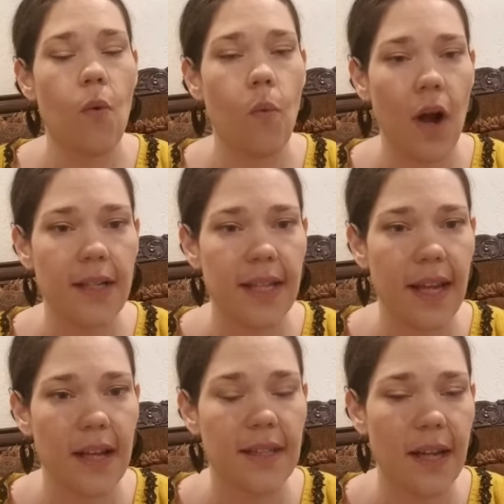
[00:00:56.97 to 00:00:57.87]
wanting
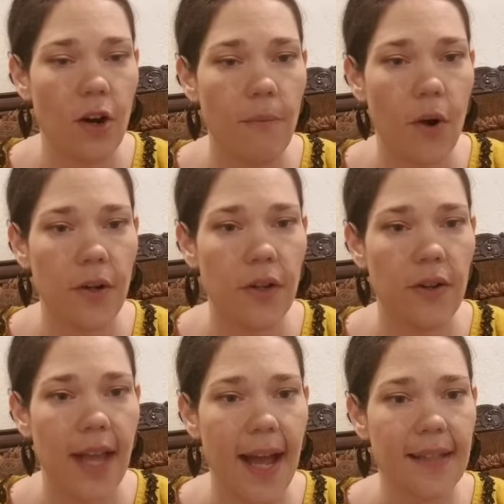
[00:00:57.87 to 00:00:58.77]
a ceremonial
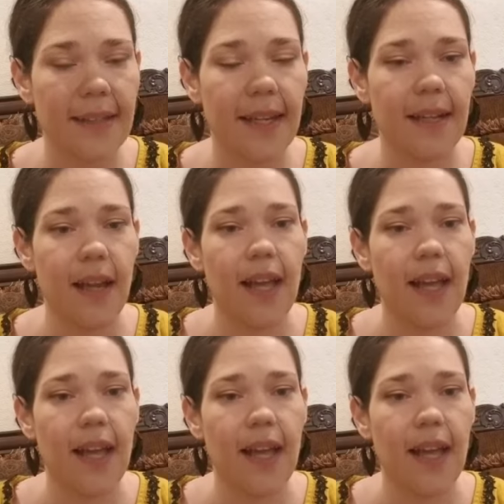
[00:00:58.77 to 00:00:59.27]
casket,